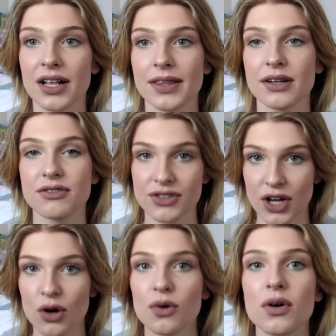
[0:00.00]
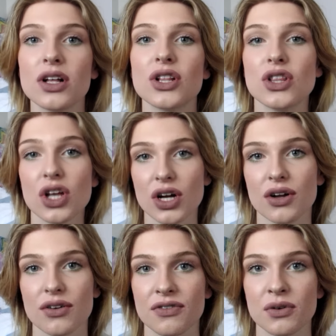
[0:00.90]
there's no
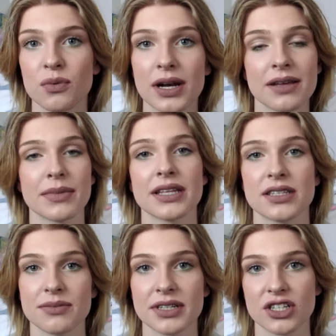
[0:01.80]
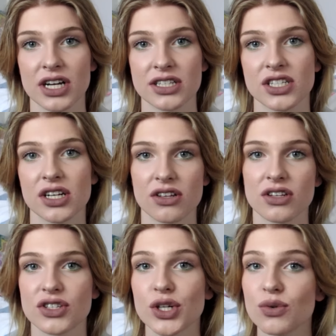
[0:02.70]
look for what it means to be transgender.
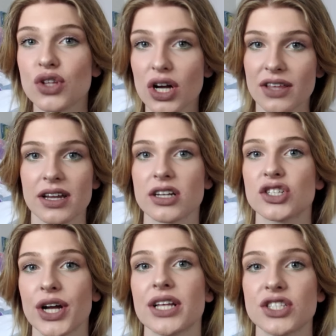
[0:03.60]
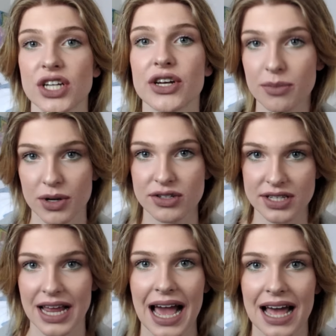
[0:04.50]
There's no look that a transgender person
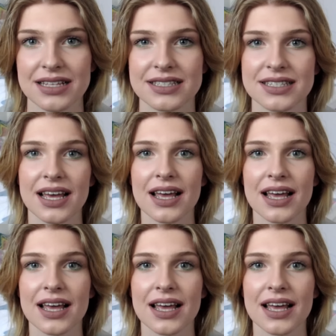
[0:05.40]
has.